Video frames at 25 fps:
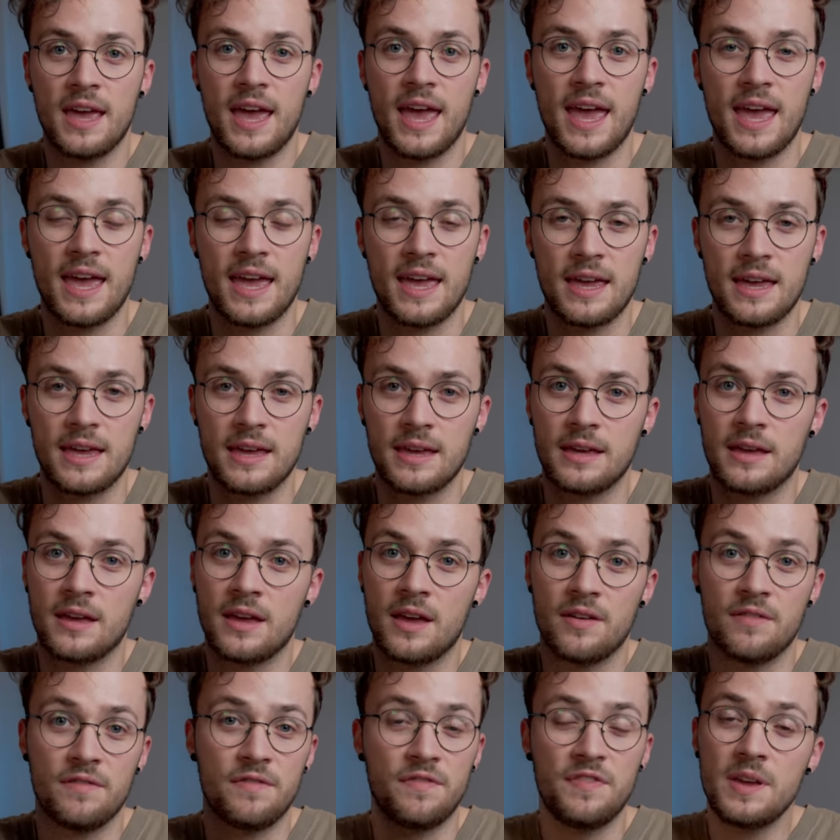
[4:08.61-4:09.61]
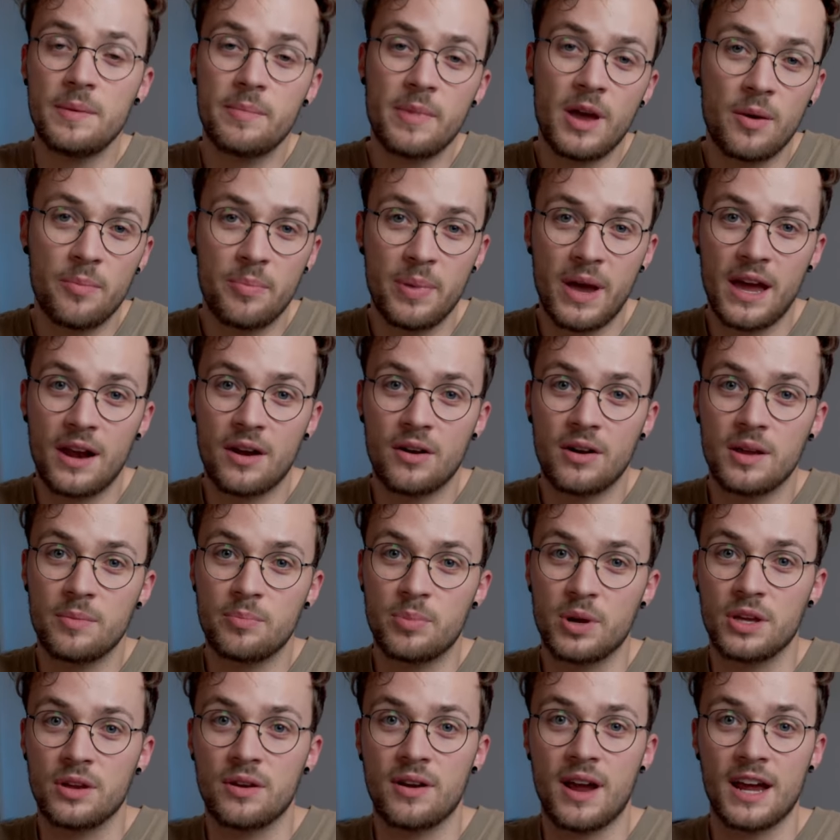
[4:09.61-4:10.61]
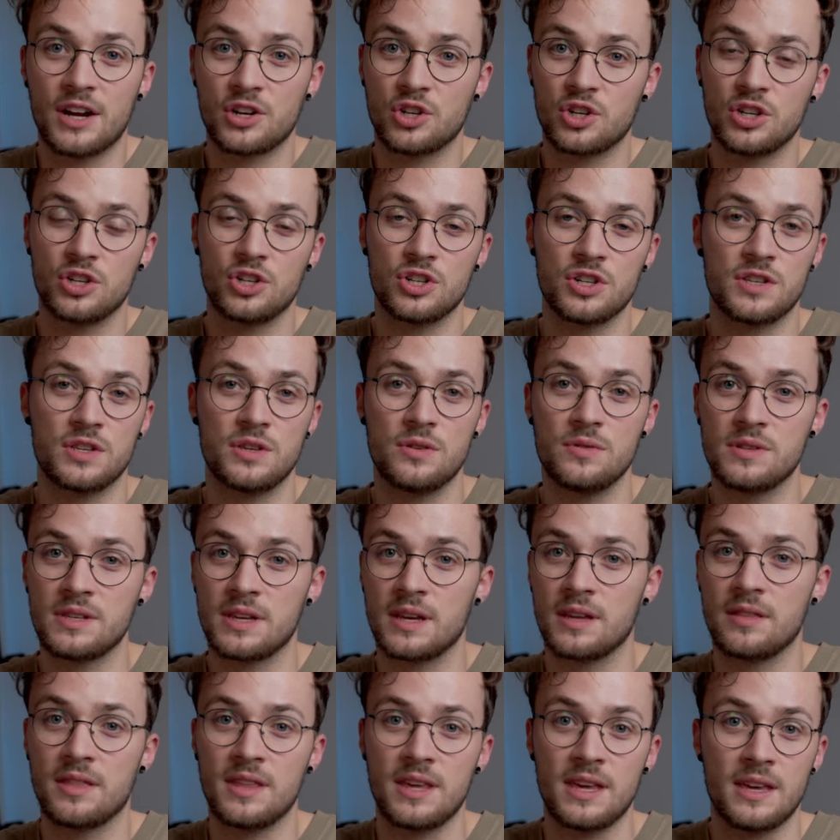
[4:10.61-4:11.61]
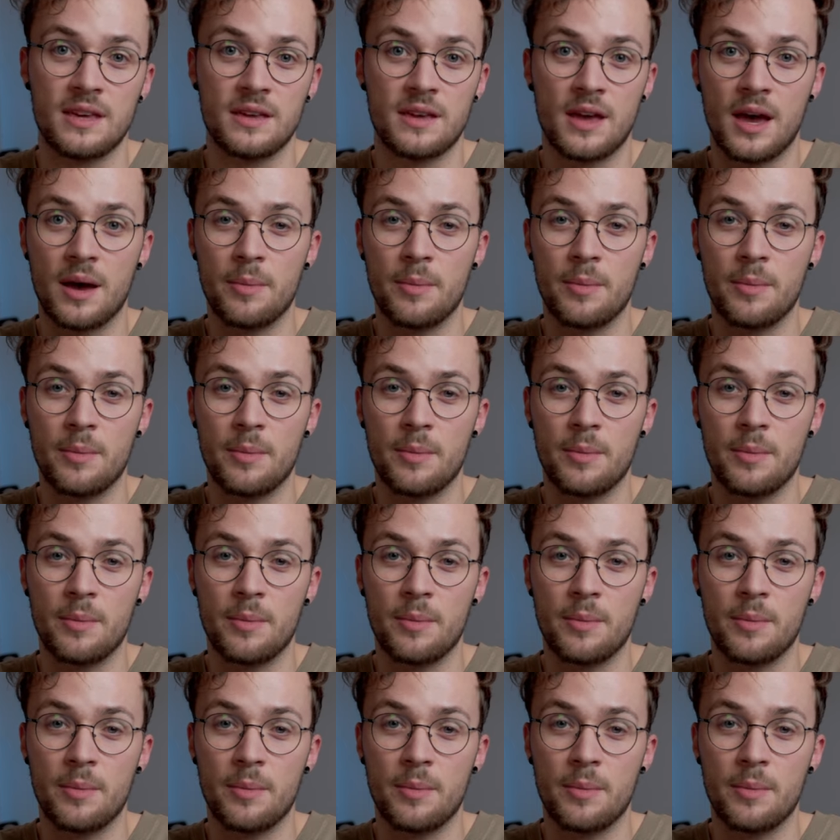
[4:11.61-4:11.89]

a V-mount battery, but you're actually just using the